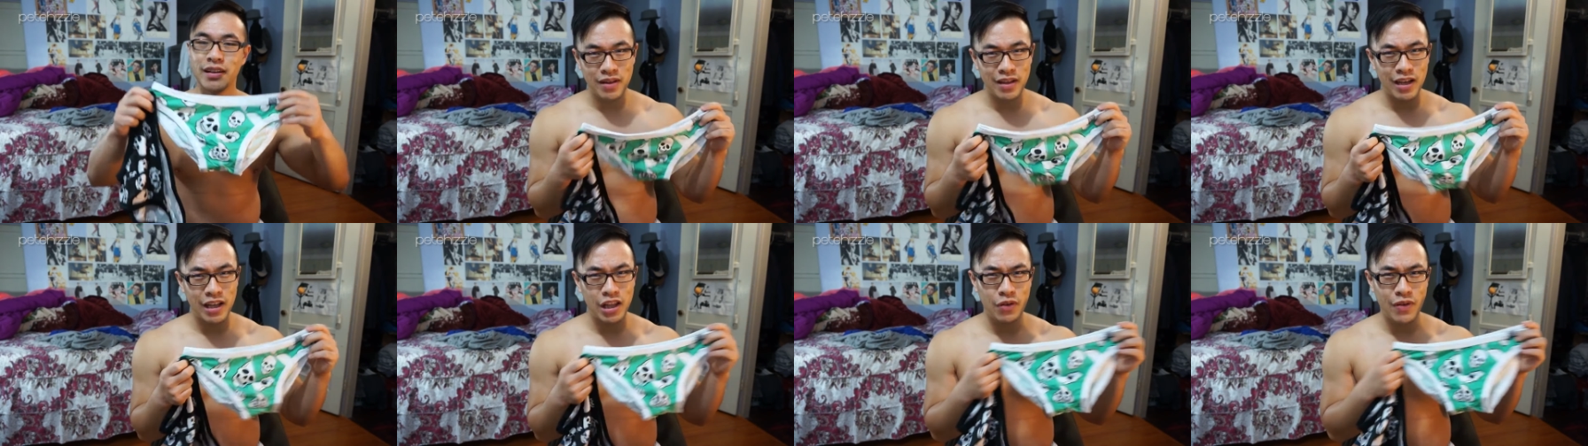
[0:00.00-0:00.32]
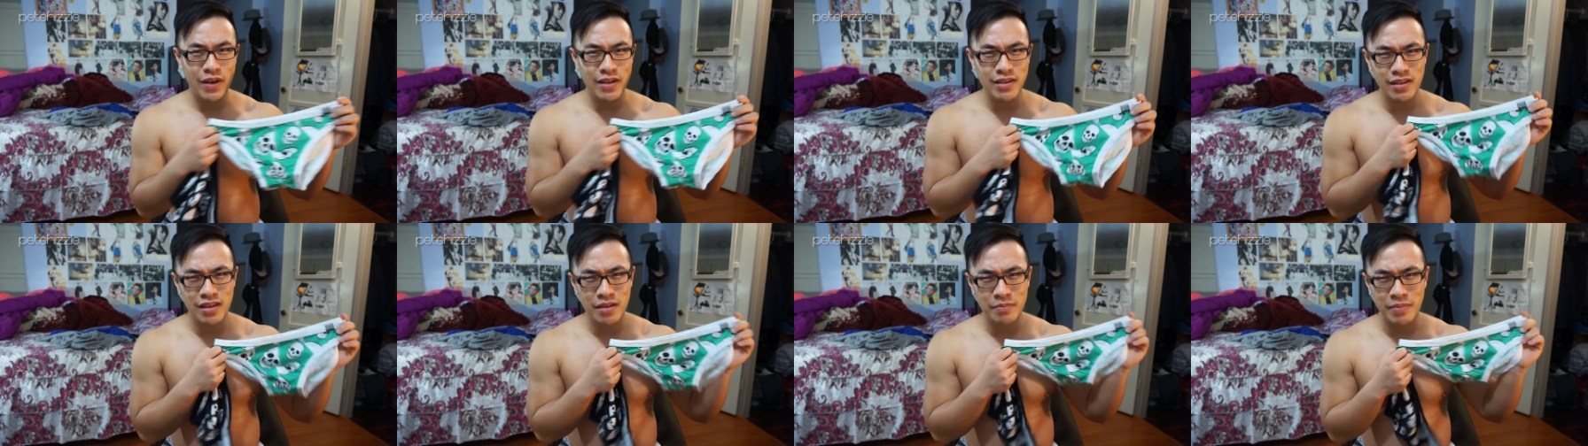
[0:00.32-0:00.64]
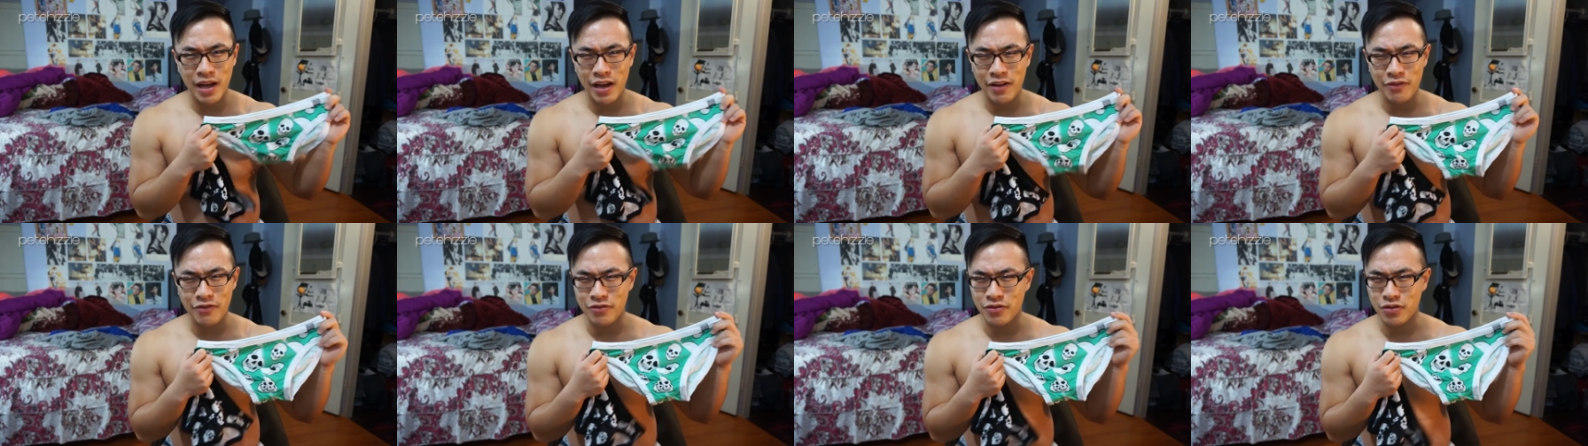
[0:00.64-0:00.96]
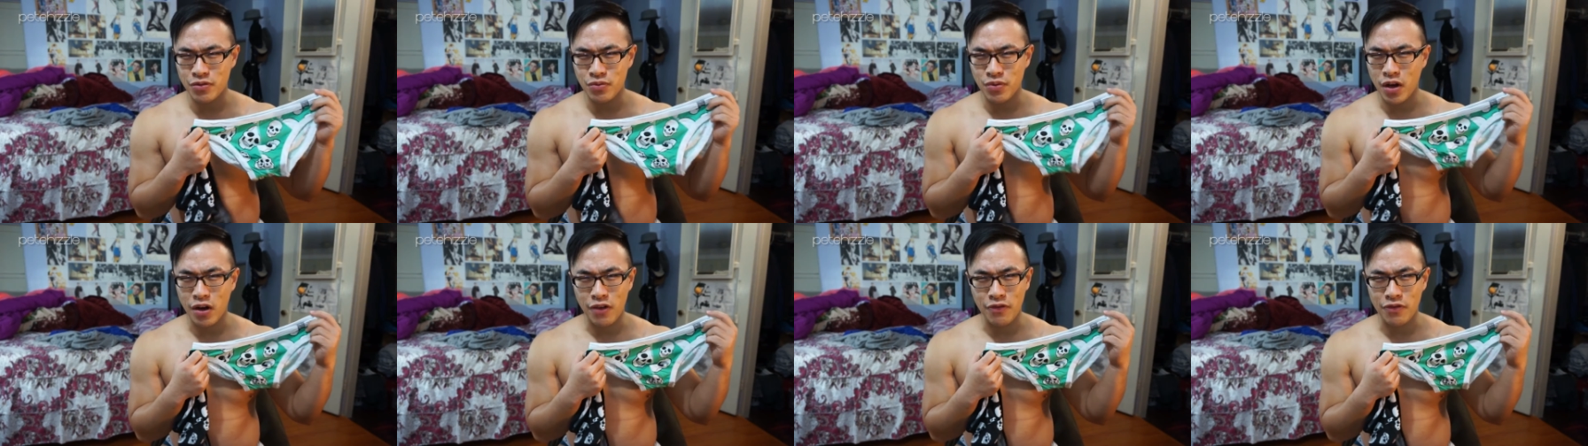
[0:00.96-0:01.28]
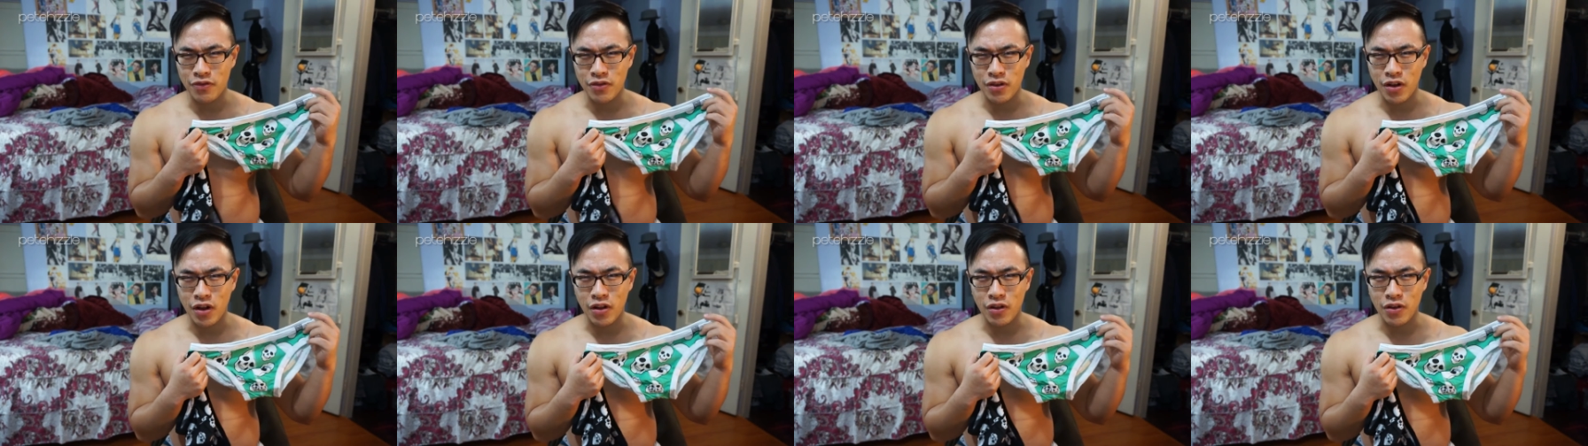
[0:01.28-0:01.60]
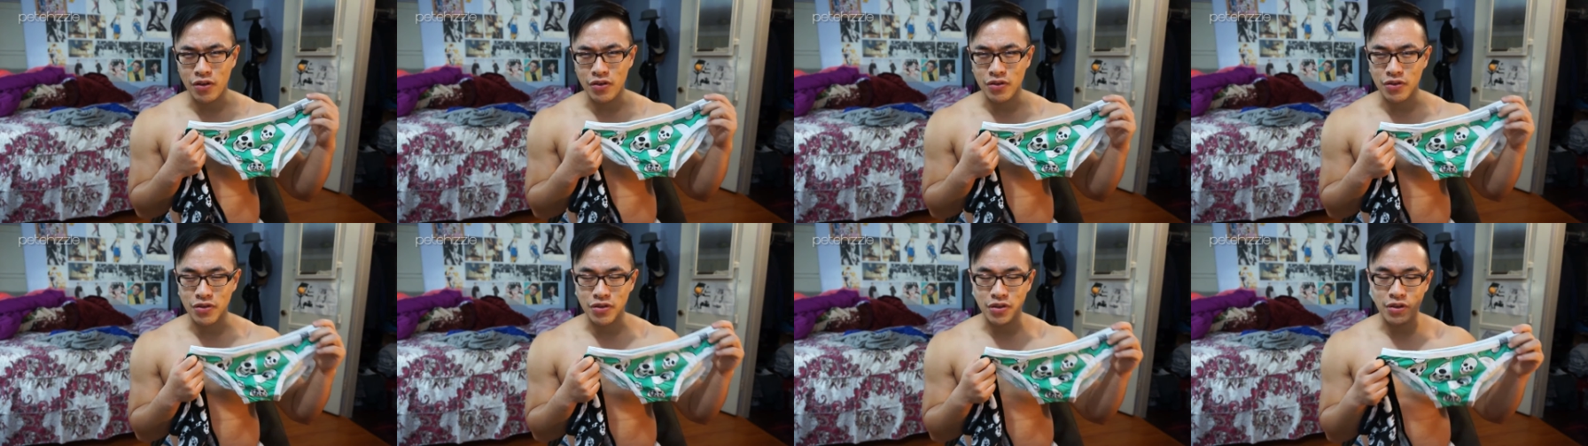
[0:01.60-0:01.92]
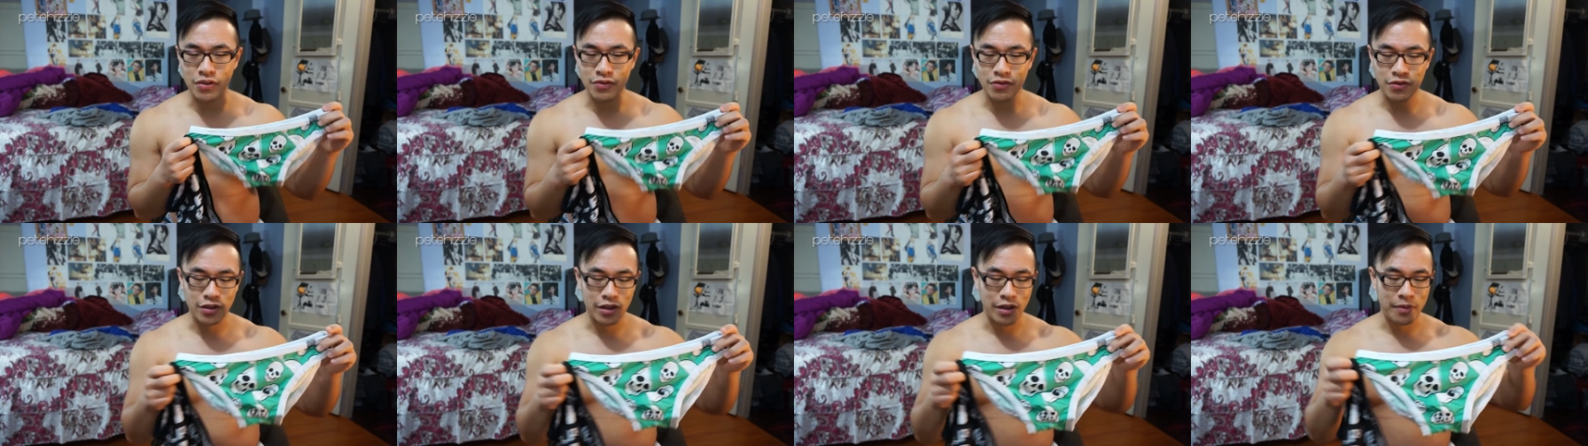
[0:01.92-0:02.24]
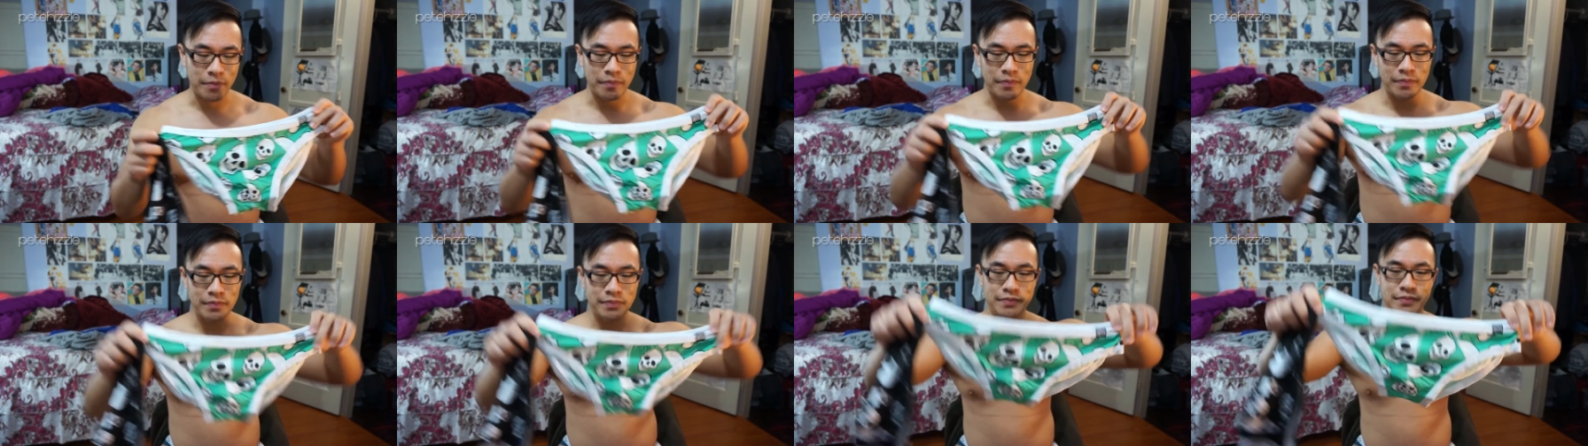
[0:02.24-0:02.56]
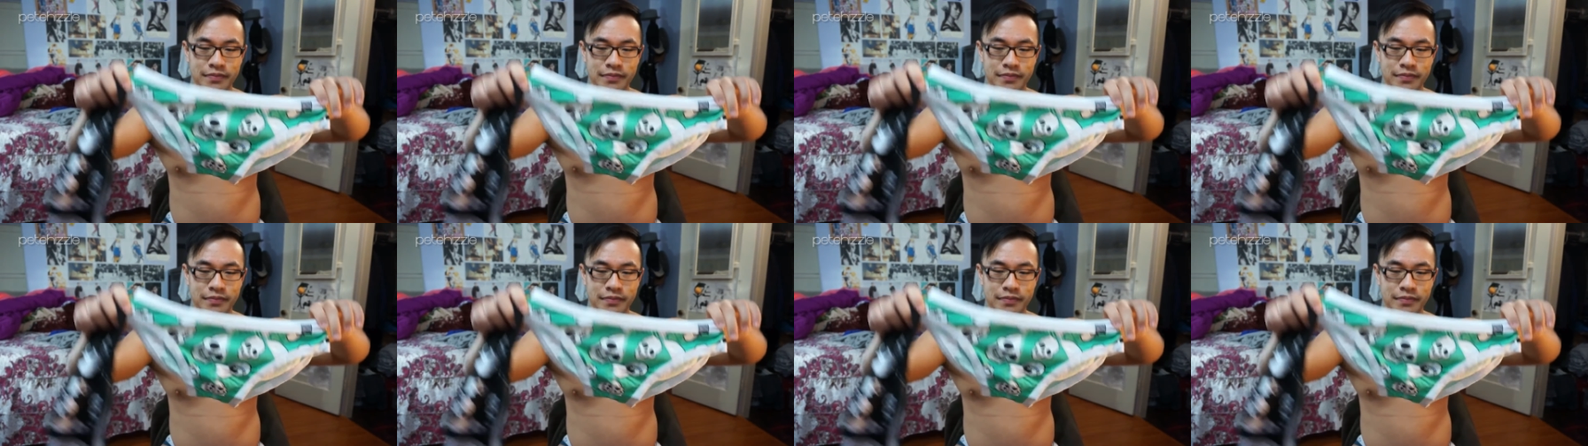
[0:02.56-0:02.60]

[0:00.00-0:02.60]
Otherwise you're gonna pay $12 or so for them.